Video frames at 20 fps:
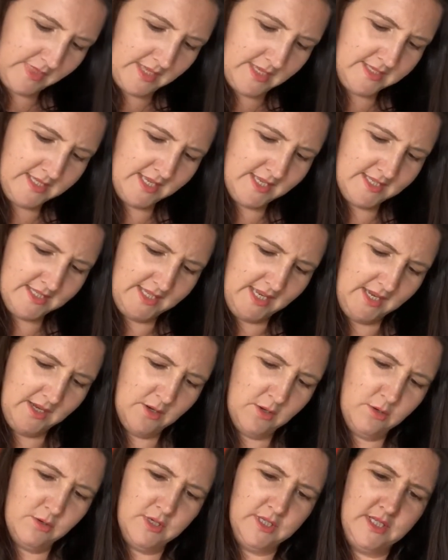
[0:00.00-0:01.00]
Is that single
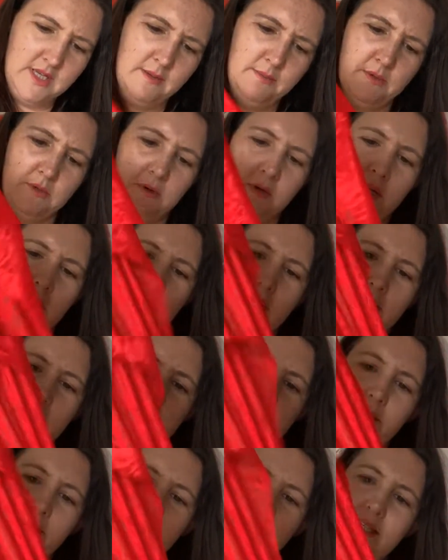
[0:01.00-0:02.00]
or a double?
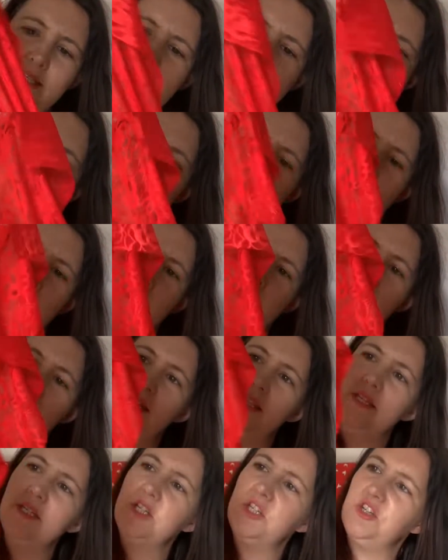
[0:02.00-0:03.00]
So it's
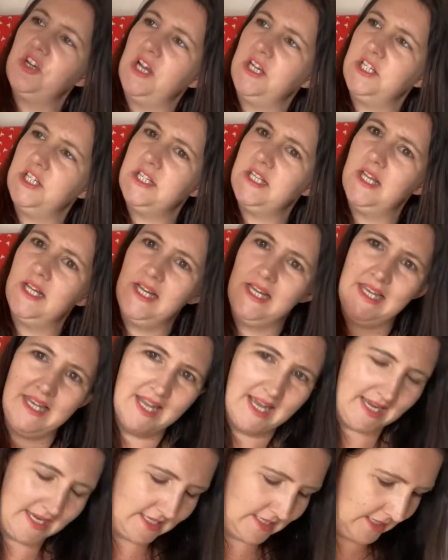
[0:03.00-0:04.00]
another stretch. It's like a
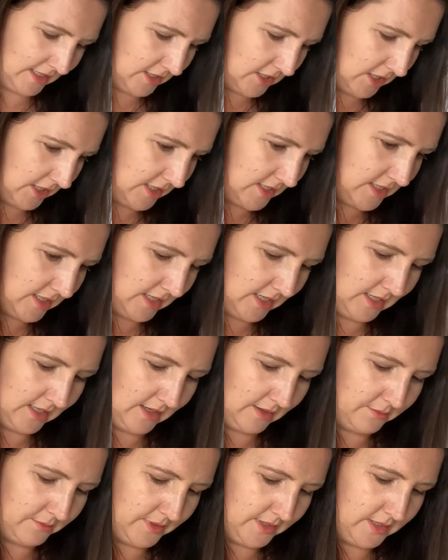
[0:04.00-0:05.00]
lace, actually, isn't it,
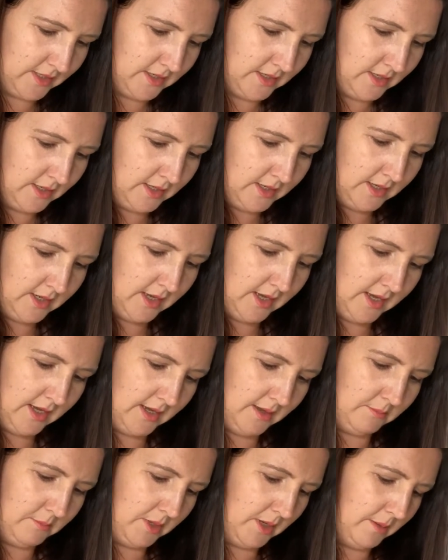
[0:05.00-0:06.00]
that one?
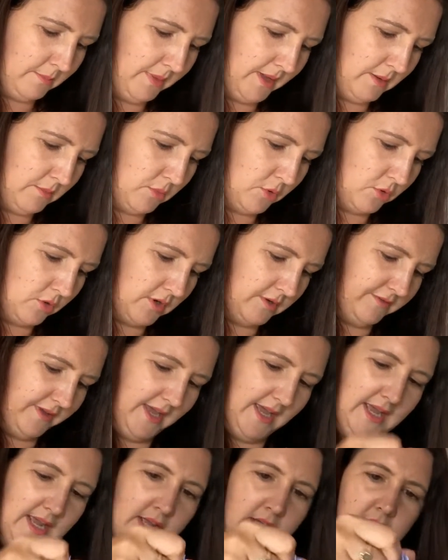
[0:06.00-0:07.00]
A bit more of
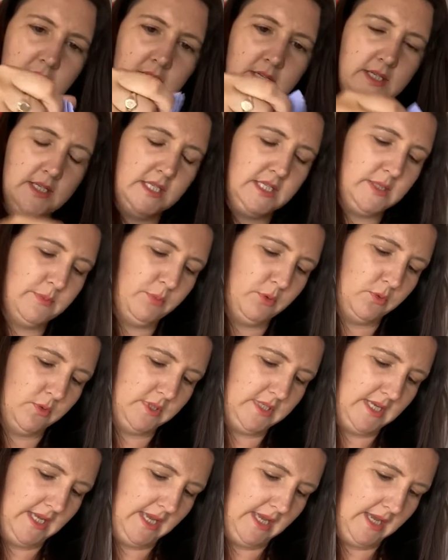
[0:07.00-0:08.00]
a
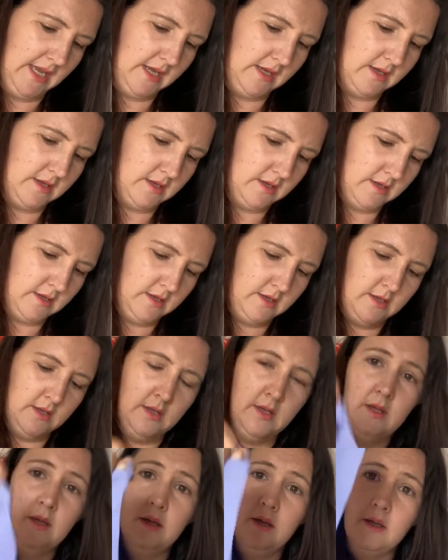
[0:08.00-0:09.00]
sporty
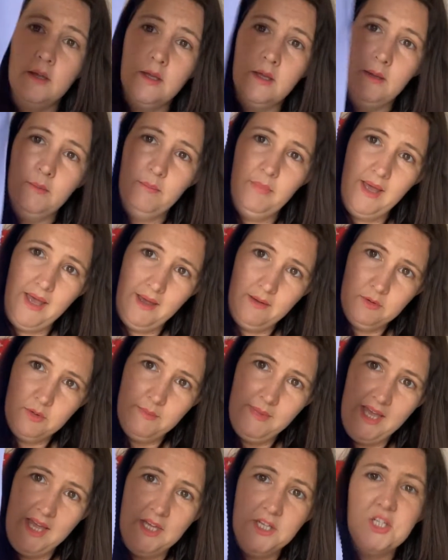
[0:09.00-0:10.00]
power
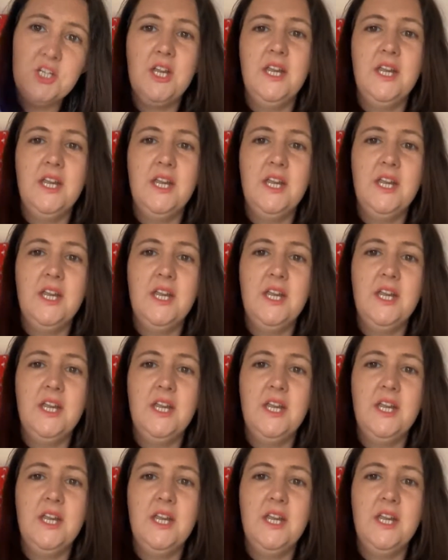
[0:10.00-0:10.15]
mesh.